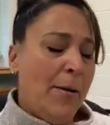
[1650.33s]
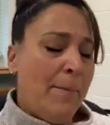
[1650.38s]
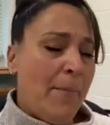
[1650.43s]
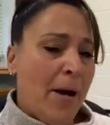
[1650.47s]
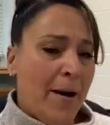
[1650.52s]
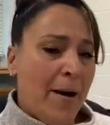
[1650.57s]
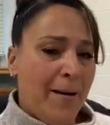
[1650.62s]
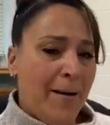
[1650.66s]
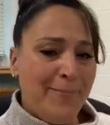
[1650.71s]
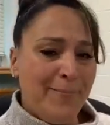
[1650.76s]

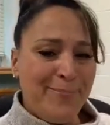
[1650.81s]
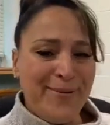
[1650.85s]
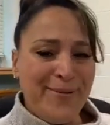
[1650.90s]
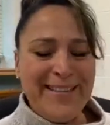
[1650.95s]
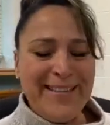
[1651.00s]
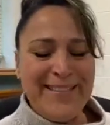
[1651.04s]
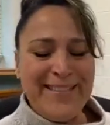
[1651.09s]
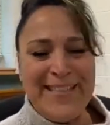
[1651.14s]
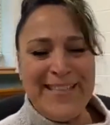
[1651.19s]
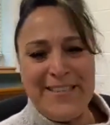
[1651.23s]
um, bring
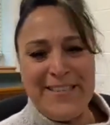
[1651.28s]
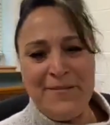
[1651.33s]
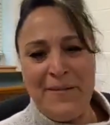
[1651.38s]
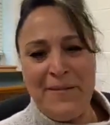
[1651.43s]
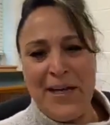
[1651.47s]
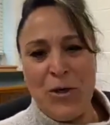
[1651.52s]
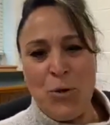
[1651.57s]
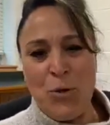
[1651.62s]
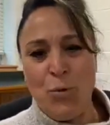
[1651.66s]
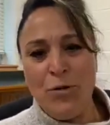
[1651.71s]
a sense of
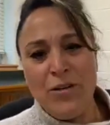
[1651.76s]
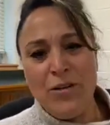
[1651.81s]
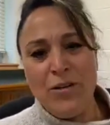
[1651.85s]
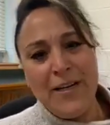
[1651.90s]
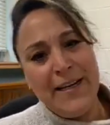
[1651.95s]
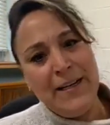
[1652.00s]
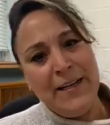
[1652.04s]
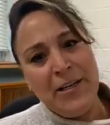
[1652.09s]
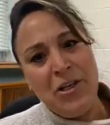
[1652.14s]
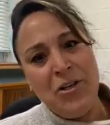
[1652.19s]

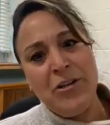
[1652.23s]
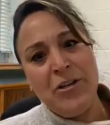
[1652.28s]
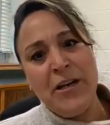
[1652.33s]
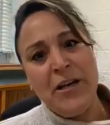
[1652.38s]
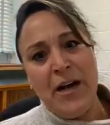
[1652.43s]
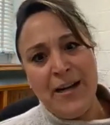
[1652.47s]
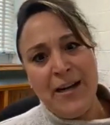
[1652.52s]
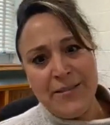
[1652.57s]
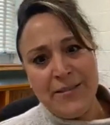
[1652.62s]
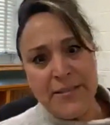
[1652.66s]
inquiry and
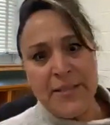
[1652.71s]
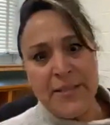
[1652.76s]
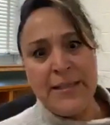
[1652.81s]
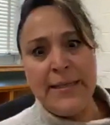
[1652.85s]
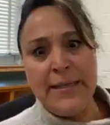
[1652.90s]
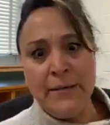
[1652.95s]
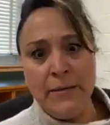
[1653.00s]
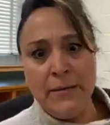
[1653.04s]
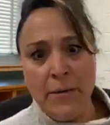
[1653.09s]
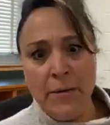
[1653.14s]

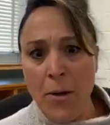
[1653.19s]
curiosity.